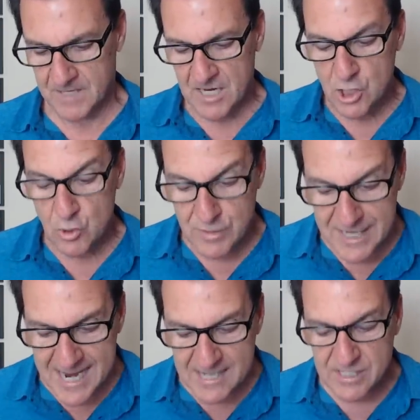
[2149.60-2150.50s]
You
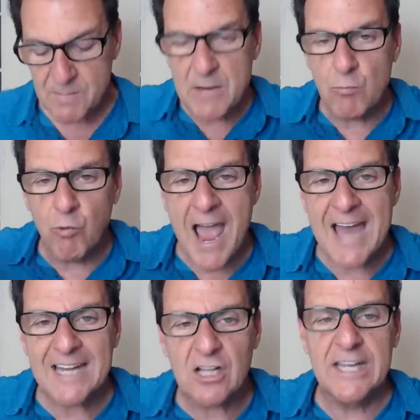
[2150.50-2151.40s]
need to be
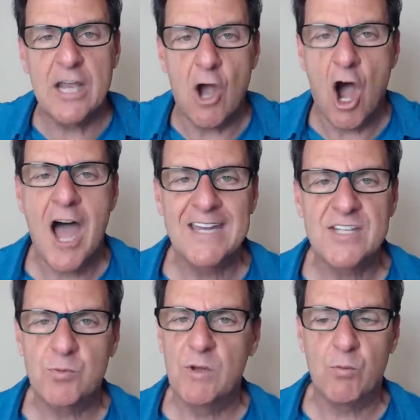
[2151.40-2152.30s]
radically
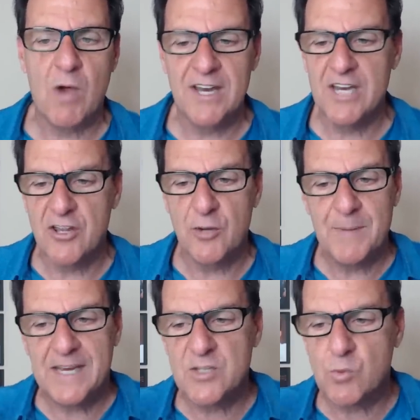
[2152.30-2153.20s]
honest with one another
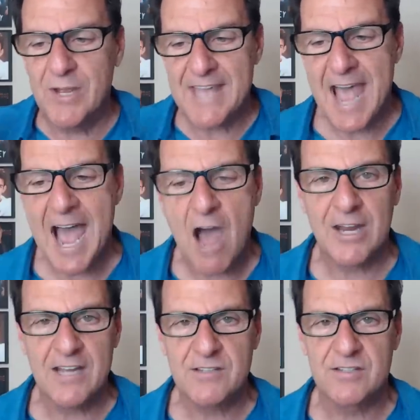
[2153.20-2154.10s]
because without
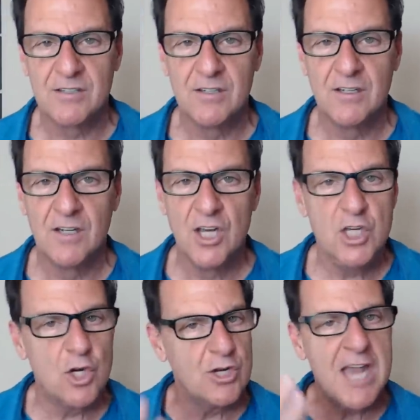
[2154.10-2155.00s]
it,
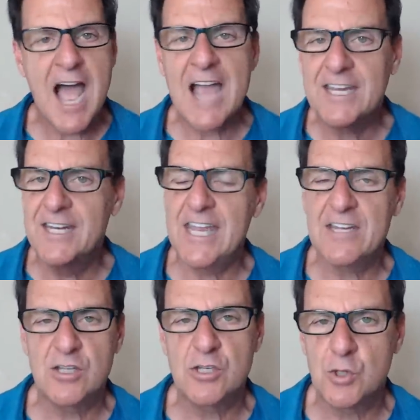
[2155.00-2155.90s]
you're not going to get
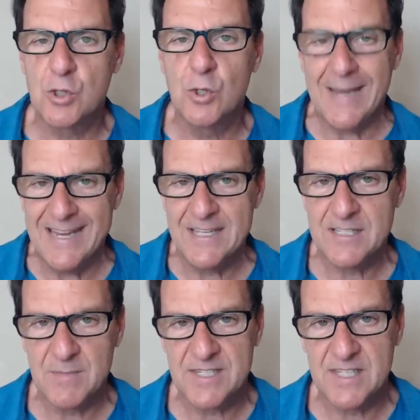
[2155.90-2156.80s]
to true
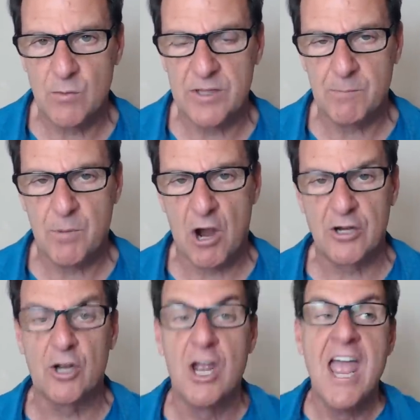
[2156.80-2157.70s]
intimacy with a
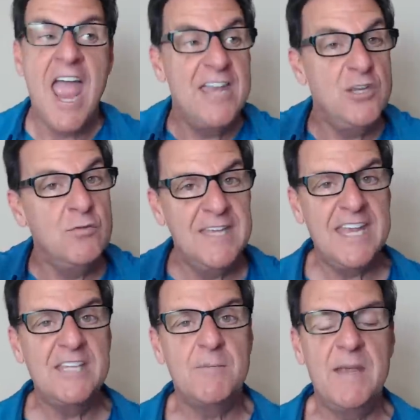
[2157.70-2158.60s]
partner. And you
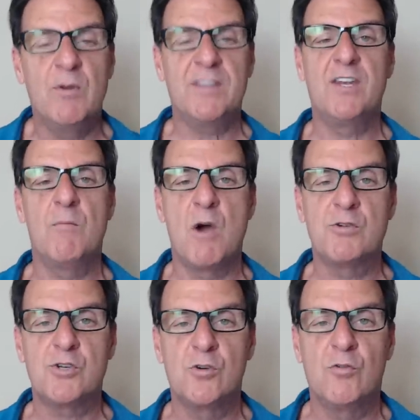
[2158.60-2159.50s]
need to be with an
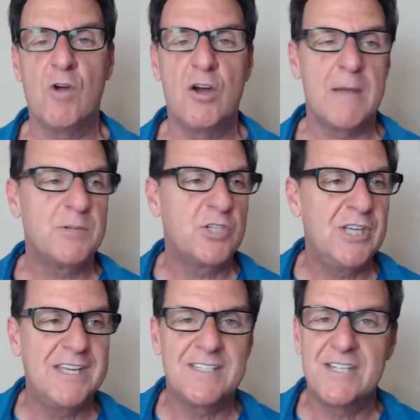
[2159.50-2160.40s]
emotional grown up. She
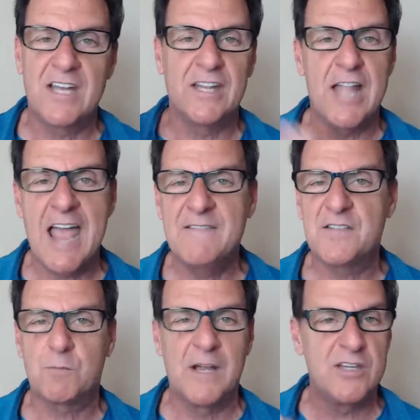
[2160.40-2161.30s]
has done Life
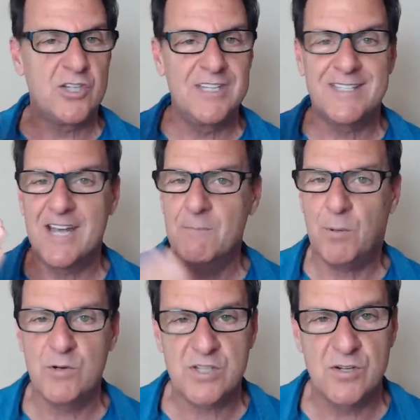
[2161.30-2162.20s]
Spring, she's done
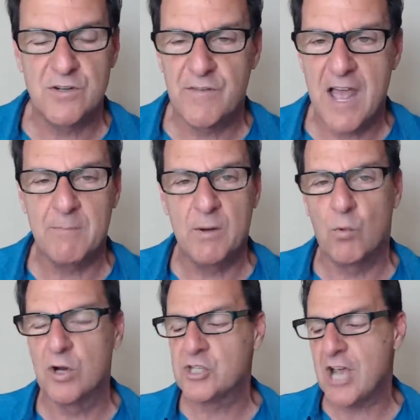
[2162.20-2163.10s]
personal development
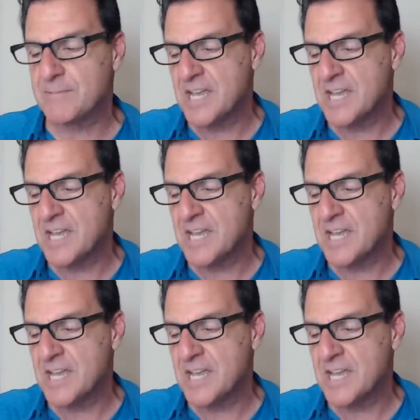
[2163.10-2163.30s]
workshops.